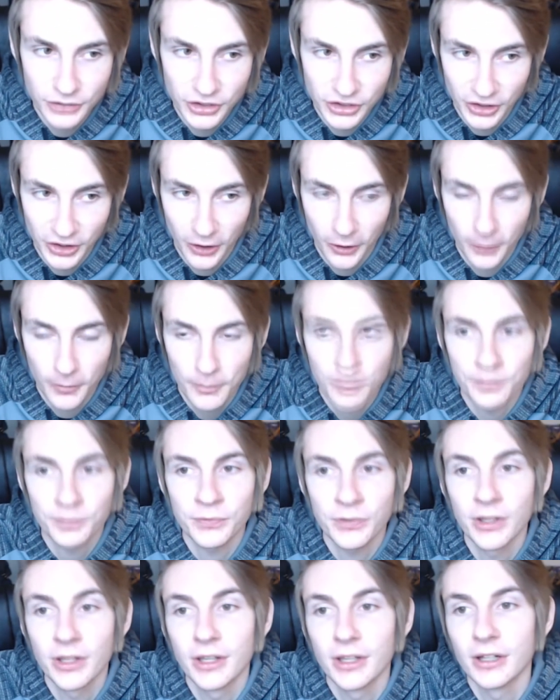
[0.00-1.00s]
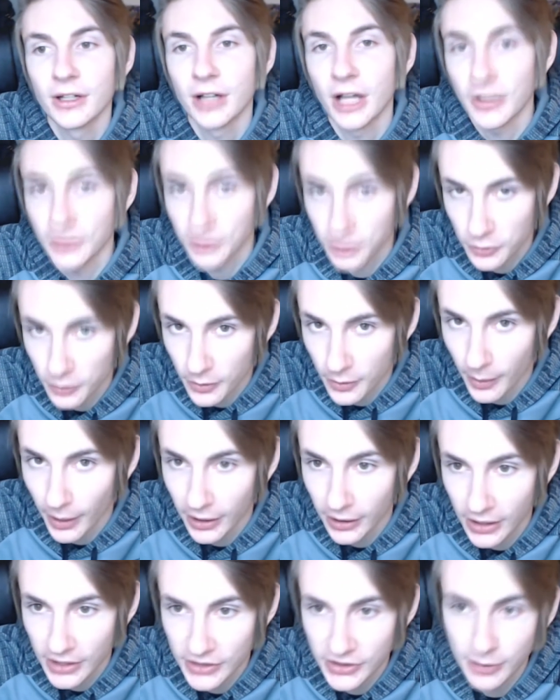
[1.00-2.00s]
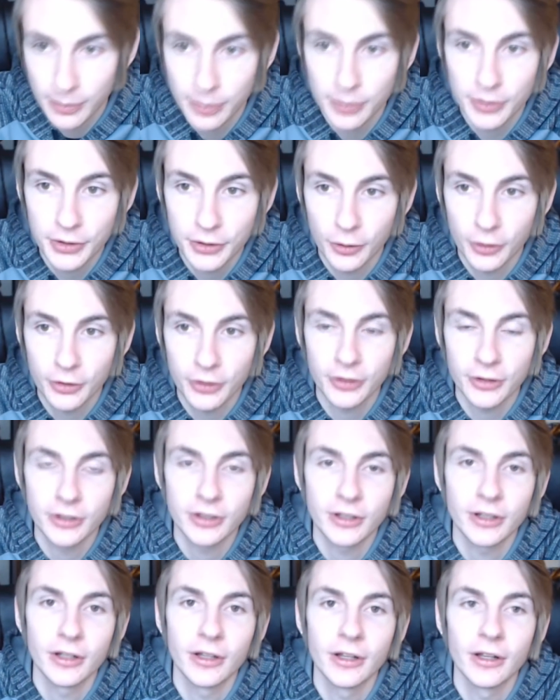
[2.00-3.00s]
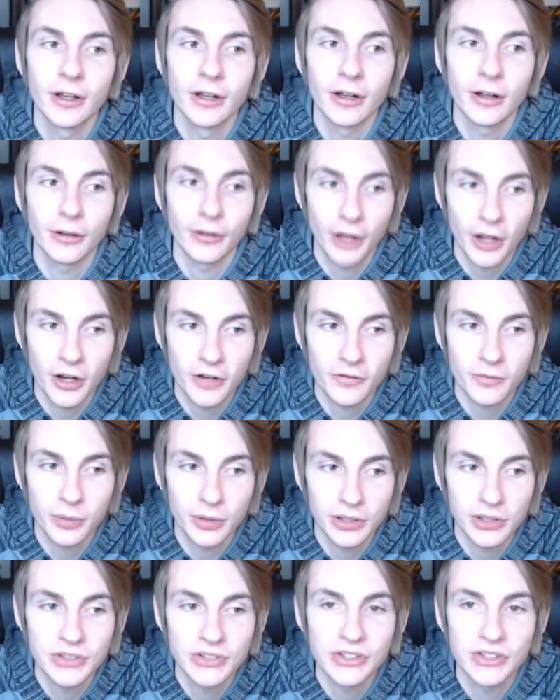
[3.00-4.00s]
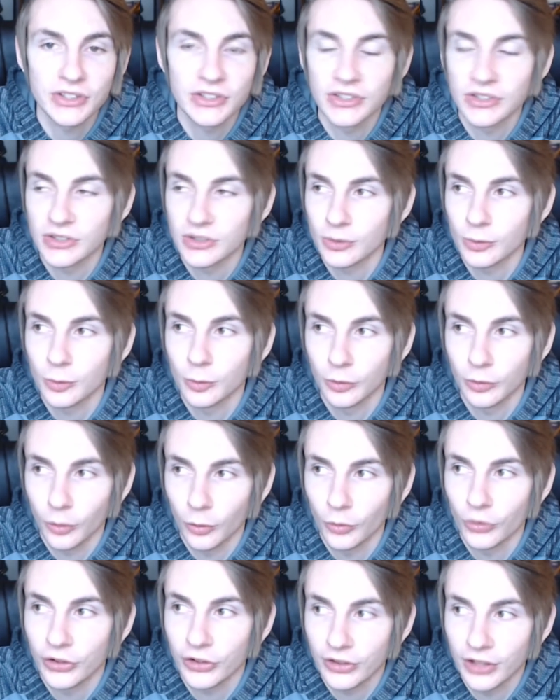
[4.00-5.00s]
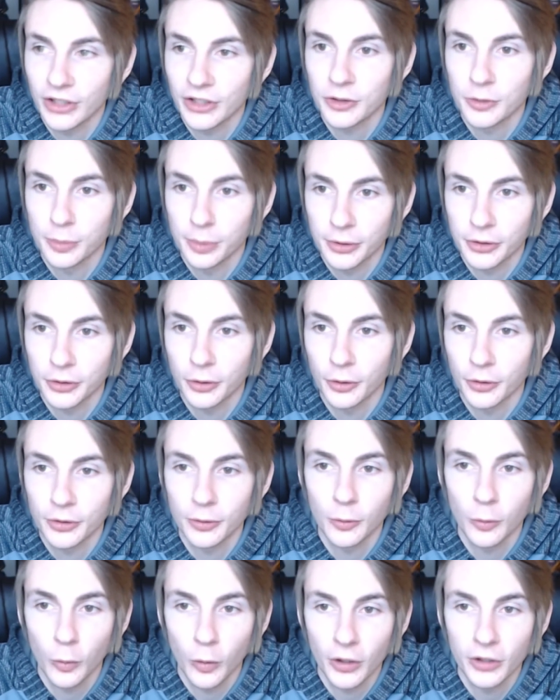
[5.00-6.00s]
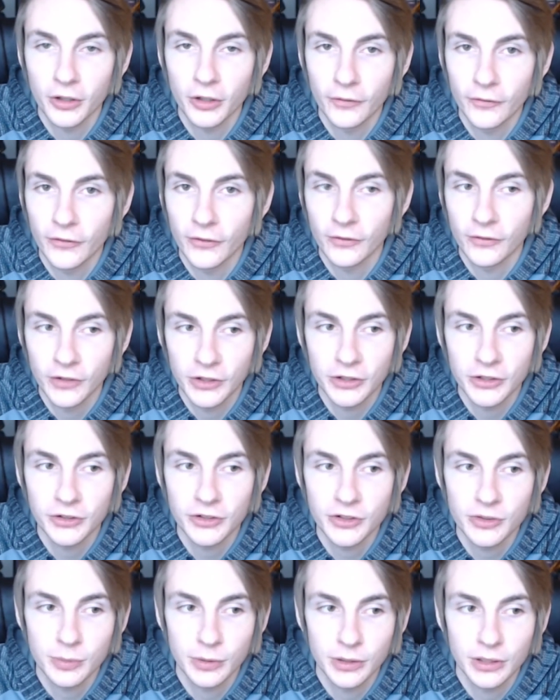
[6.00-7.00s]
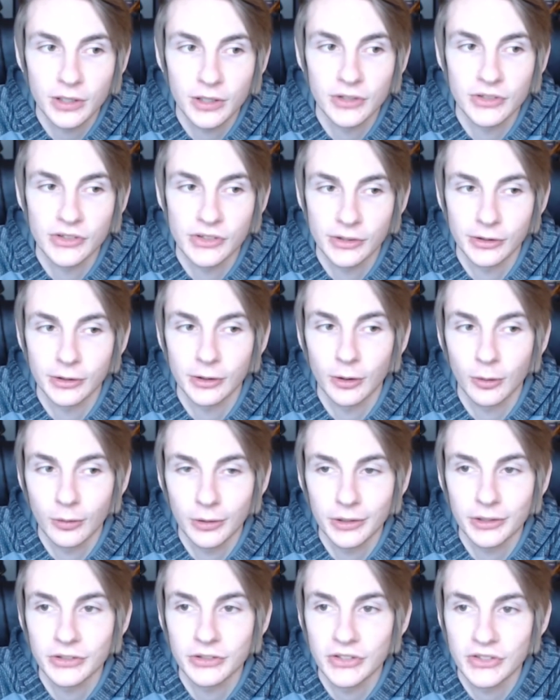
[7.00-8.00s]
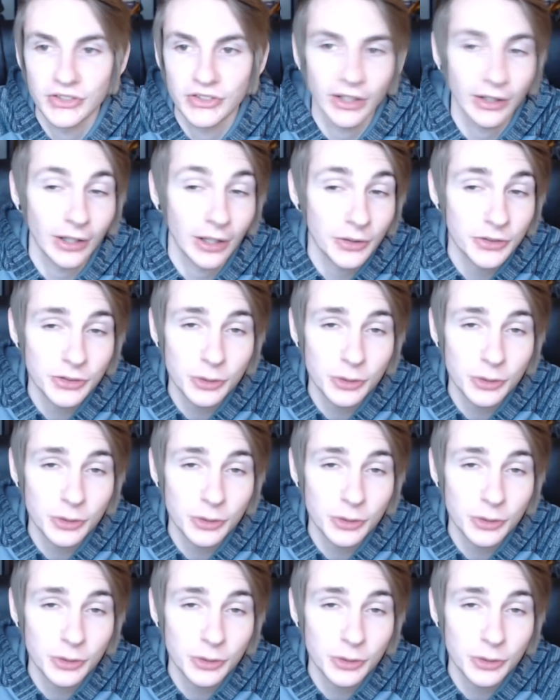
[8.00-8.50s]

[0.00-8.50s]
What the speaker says: So I have two of the Biollante pre-ordered. A lot of places will only let you pre-order one of the figures because they're going to sell